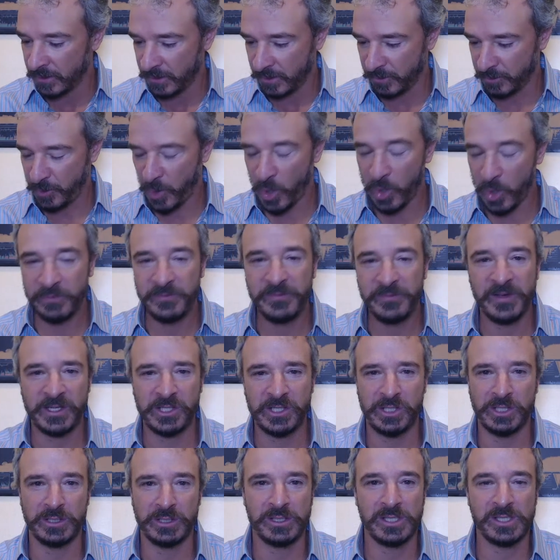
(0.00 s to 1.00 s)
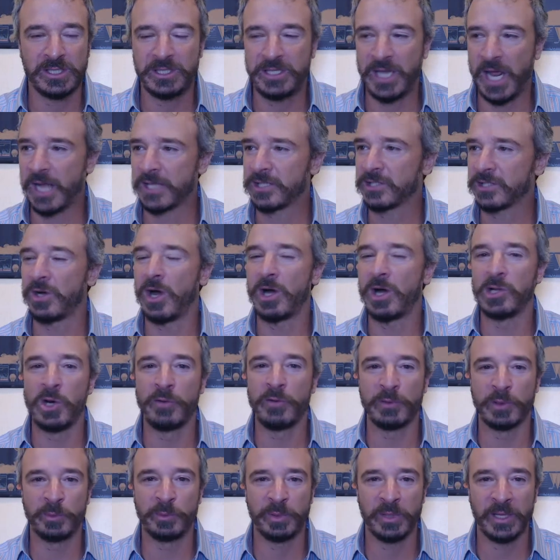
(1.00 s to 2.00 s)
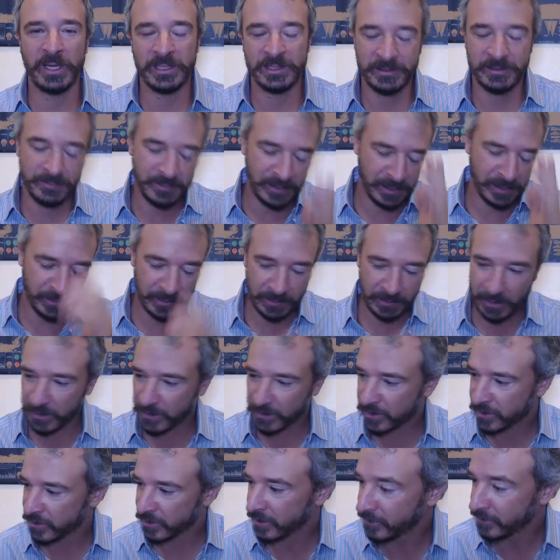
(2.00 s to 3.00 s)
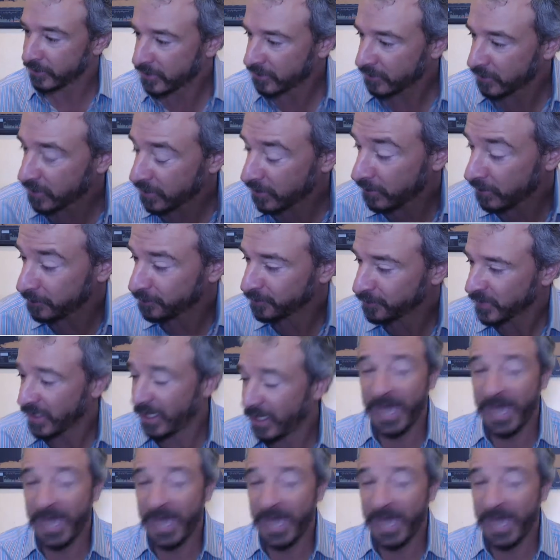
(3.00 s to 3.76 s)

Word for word: Pulp Fiction, just dancing all over the place. Anyway, long story. That was good.